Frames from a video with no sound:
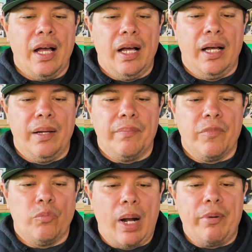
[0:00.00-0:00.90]

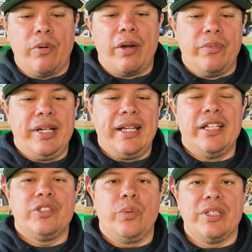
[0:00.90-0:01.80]
Robert
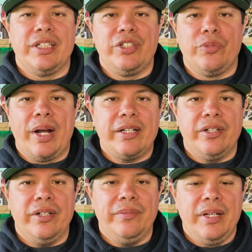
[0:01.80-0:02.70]
Rodriguez was the
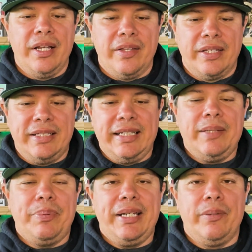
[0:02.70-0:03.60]
director, the
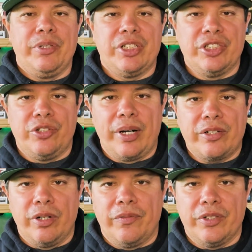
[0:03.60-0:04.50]
DP, which is
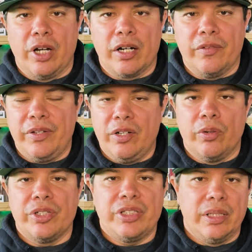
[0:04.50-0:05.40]
director of photography
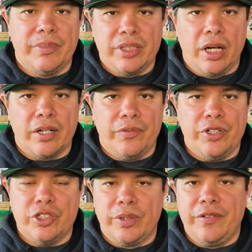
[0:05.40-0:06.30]
or
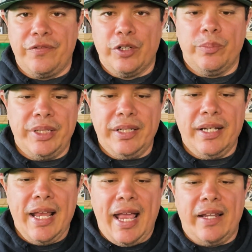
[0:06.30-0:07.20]
cinematographer, so he filmed
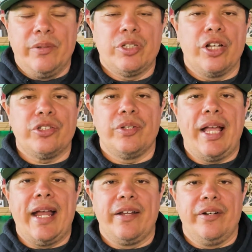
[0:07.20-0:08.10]
it, and he was also
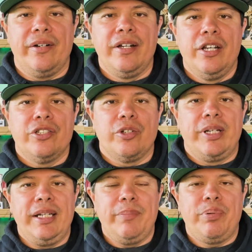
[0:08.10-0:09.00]
the editor. So
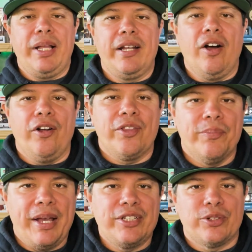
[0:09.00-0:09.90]
he played all
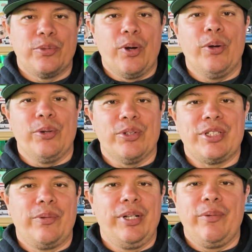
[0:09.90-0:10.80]
the major roles.
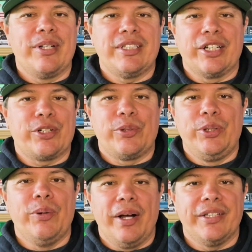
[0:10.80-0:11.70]
There really wasn't a
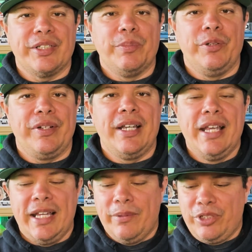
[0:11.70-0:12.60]
crew on this movie.
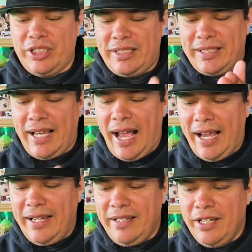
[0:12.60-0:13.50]
It was just a
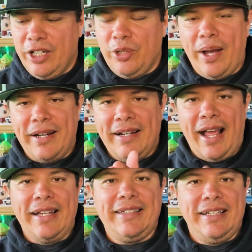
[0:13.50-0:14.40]
guy who had an
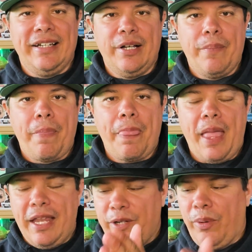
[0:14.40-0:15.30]
idea,
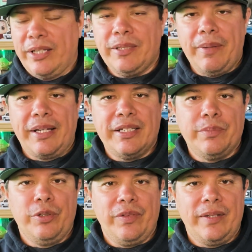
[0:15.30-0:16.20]
and he went to make
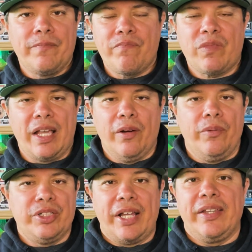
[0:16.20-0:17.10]
his movie.
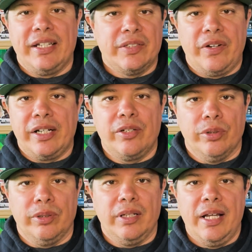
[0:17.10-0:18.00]
Which I think is very
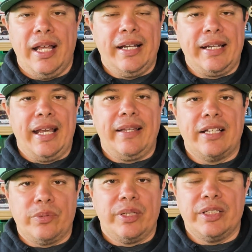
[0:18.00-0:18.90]
cool. And again,
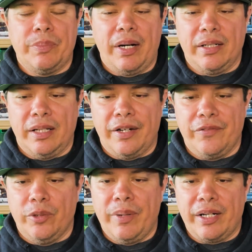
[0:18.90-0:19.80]
that's what inspired a lot of
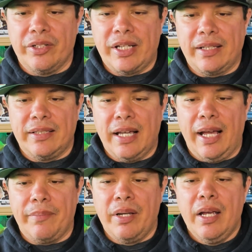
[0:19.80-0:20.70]
filmmakers at the
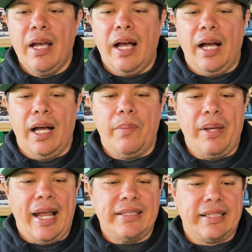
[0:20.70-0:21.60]
time.
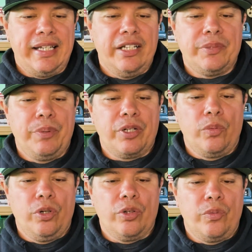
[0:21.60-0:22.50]
It has a Guinness Book
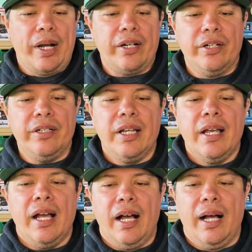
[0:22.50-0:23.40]
of World Record.
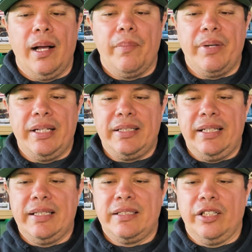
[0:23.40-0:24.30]
It
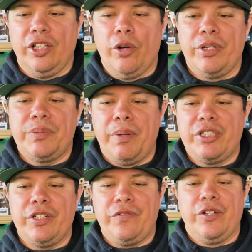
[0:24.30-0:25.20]
is the lowest
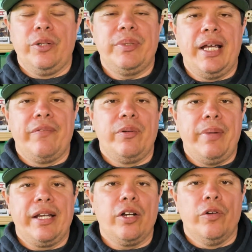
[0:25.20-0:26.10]
budget film to ever
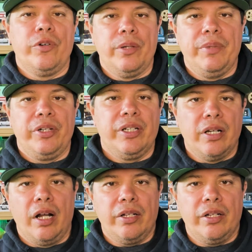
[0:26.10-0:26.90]
make over $1 million.